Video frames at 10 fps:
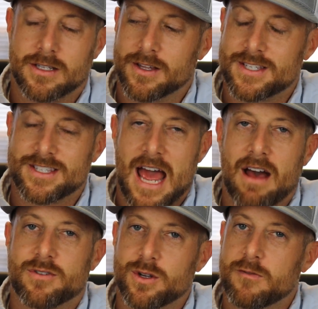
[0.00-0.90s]
Now this is
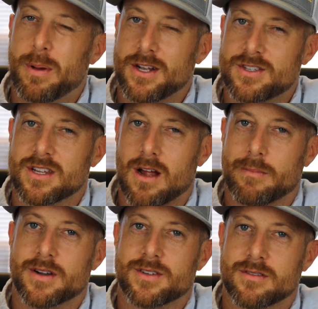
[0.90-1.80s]
after you've pitched the
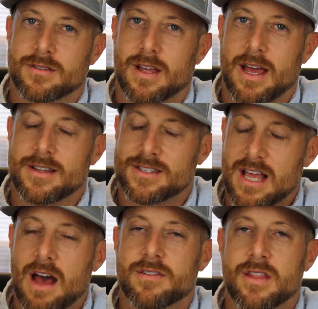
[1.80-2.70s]
numbers, okay? This
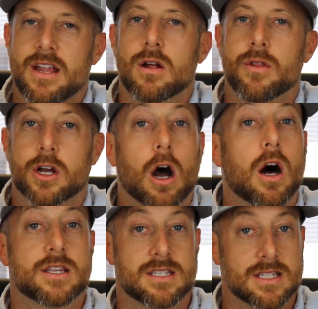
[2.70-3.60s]
is after they know the
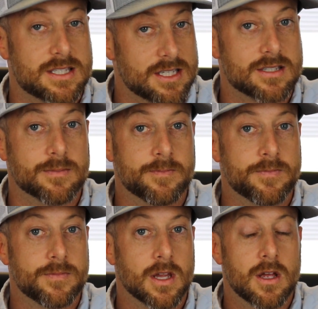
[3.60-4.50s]
cost of the
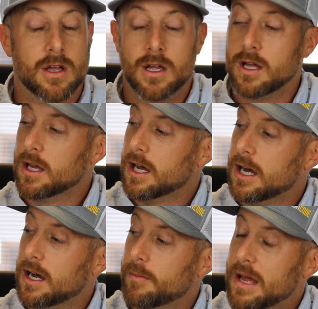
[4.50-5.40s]
system,
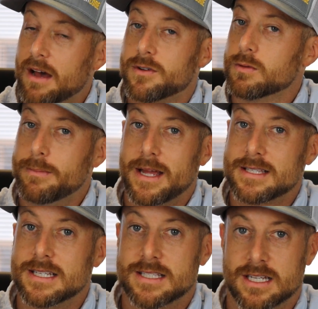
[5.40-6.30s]
after
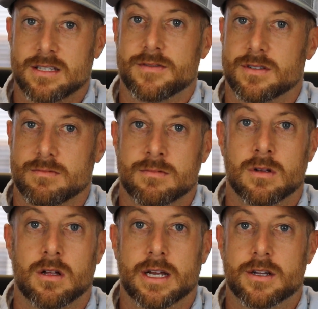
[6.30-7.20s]
rebates and incentives
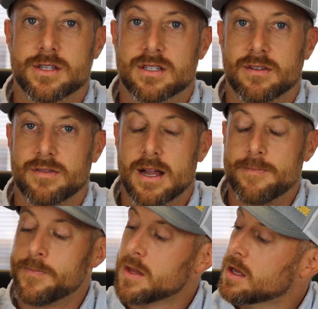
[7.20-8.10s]
and all that good stuff,
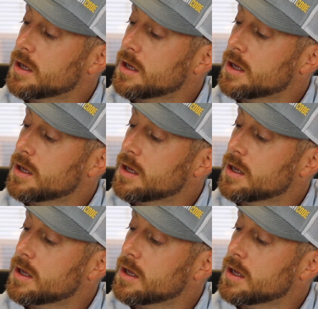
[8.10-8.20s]
right?